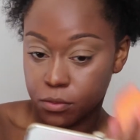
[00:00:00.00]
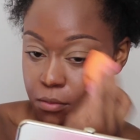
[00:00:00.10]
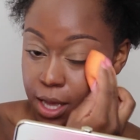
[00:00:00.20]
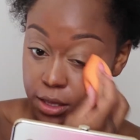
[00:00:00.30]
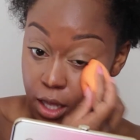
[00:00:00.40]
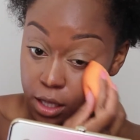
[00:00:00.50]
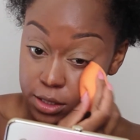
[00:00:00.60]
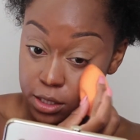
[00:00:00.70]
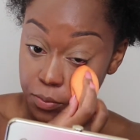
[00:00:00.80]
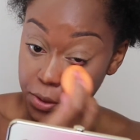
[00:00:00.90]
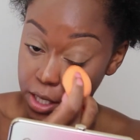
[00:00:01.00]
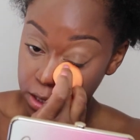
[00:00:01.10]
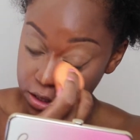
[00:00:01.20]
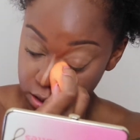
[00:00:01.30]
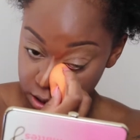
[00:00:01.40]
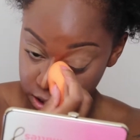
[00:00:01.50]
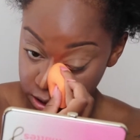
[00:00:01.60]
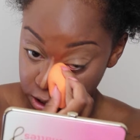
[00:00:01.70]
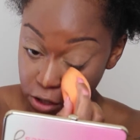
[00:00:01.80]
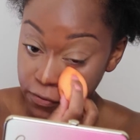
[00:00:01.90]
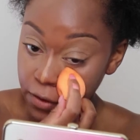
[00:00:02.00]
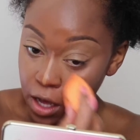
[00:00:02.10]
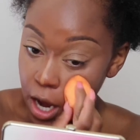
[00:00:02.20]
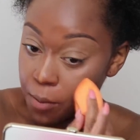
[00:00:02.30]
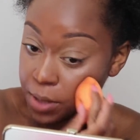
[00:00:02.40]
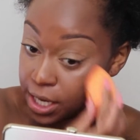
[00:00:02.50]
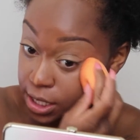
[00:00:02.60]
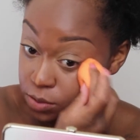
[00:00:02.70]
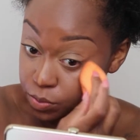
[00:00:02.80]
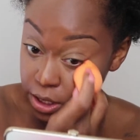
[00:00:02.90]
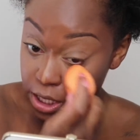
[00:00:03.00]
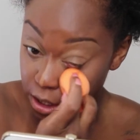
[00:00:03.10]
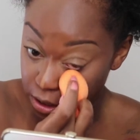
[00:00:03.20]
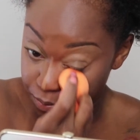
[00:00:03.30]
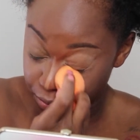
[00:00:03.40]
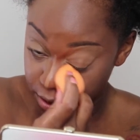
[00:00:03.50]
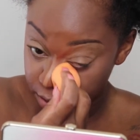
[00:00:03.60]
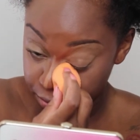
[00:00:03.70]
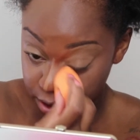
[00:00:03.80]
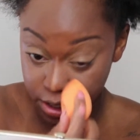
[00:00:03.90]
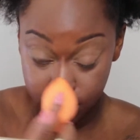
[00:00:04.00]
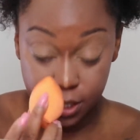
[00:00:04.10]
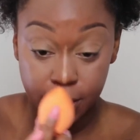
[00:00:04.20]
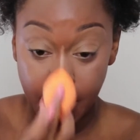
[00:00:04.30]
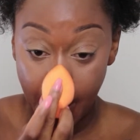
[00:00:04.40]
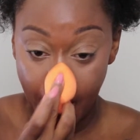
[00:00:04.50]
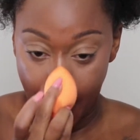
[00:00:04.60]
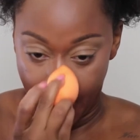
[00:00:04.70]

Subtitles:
my thoughts and opinions on this. So far, I mean, it's blending pretty good.